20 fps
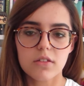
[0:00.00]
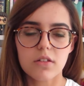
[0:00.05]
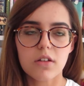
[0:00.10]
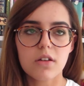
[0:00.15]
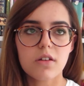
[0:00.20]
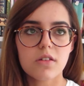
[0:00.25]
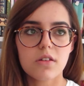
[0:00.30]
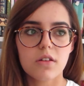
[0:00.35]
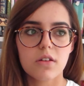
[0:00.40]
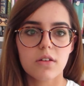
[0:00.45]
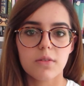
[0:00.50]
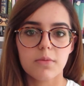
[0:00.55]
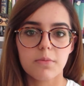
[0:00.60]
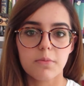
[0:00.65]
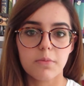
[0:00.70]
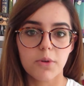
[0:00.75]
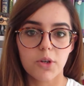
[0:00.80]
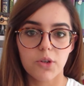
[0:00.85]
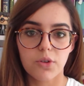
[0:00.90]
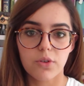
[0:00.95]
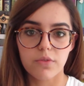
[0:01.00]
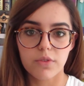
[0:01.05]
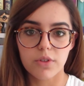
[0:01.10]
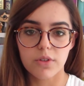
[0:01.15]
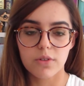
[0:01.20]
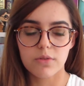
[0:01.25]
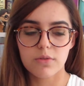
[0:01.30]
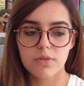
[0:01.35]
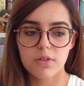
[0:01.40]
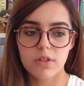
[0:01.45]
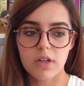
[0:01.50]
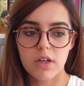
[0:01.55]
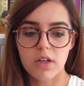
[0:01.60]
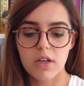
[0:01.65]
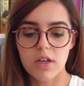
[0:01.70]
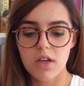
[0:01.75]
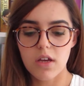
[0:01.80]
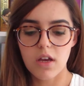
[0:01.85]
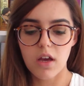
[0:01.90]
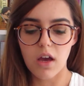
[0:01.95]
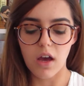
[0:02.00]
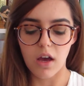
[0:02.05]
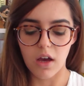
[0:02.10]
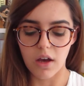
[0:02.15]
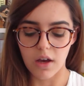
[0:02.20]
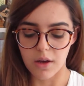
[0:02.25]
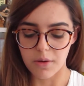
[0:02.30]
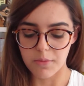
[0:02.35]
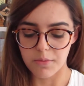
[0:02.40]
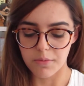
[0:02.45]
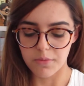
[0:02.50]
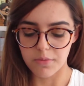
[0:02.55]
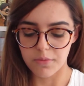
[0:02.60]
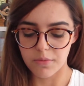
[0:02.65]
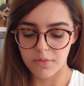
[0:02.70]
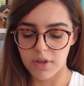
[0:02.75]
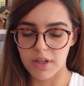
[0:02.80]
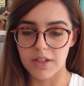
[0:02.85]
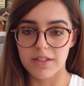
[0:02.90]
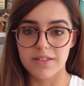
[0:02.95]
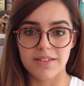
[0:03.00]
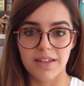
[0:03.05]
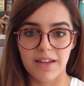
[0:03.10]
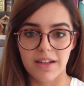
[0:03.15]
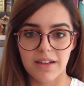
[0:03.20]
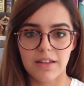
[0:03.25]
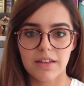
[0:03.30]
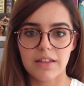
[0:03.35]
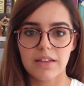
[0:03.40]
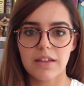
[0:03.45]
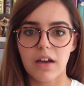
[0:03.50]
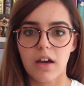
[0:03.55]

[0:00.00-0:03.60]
not a book review exactly.